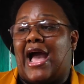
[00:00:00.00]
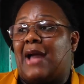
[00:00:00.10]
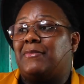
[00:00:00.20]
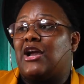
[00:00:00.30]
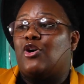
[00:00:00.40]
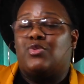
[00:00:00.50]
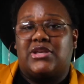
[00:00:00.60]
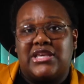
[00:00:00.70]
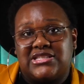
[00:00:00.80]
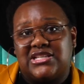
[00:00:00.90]
I'm not going to
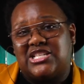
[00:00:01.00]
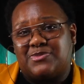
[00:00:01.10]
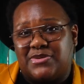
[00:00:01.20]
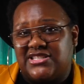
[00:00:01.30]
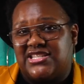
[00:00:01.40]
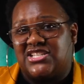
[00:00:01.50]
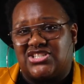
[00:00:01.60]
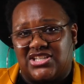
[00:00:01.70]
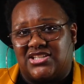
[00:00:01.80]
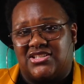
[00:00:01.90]
get to this
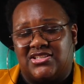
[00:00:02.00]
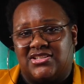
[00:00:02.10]
position